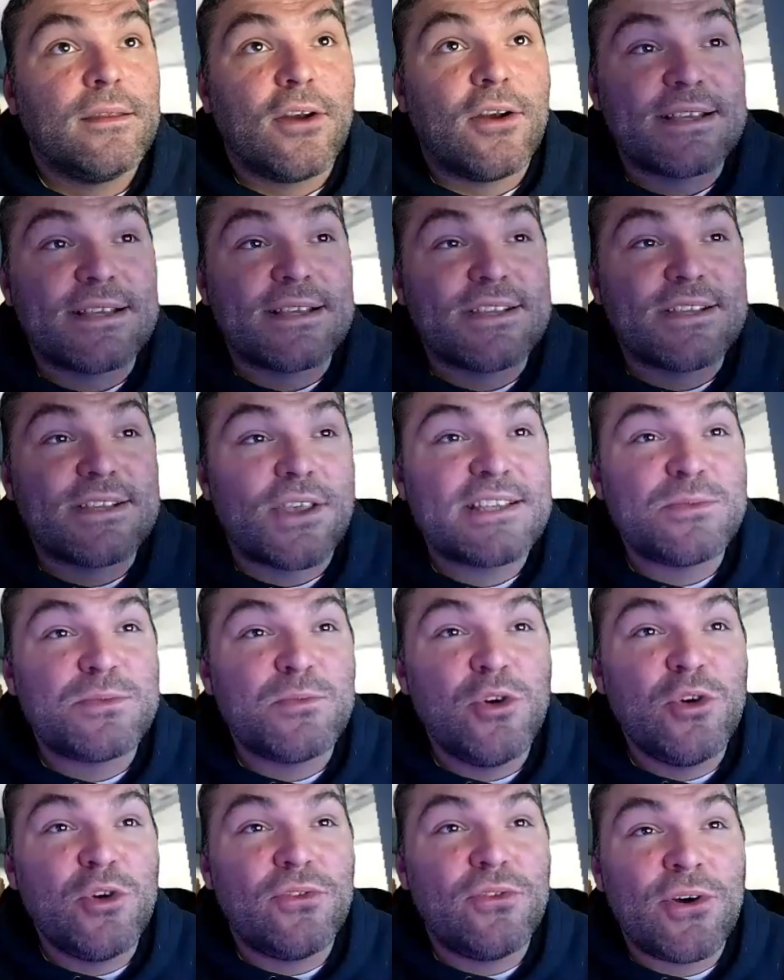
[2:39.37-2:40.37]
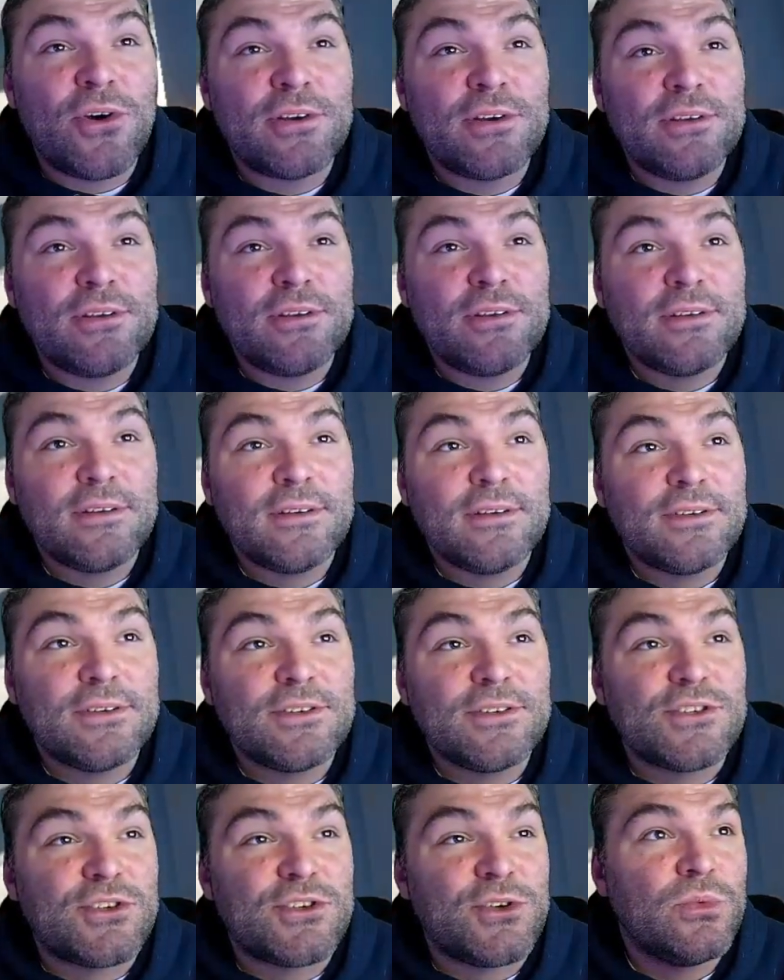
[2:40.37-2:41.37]
so let's move on
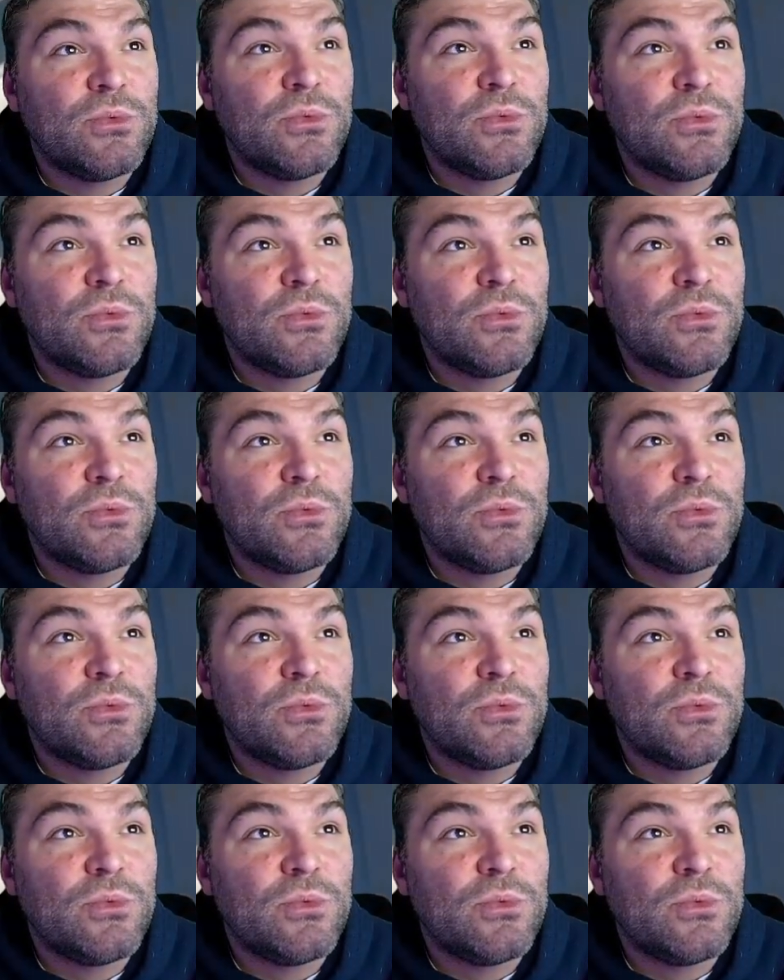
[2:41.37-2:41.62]
to the